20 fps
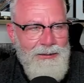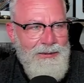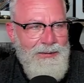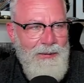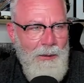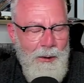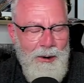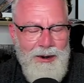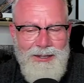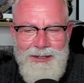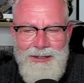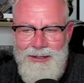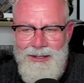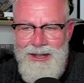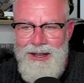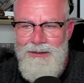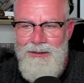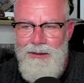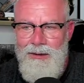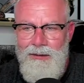Forrester
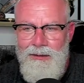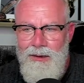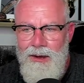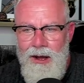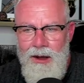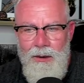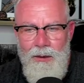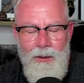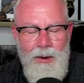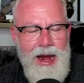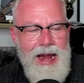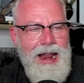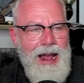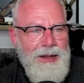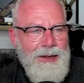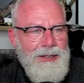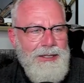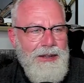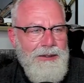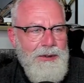level,
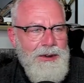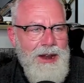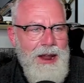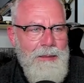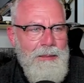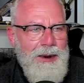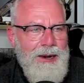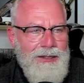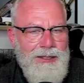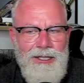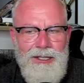House level numbers.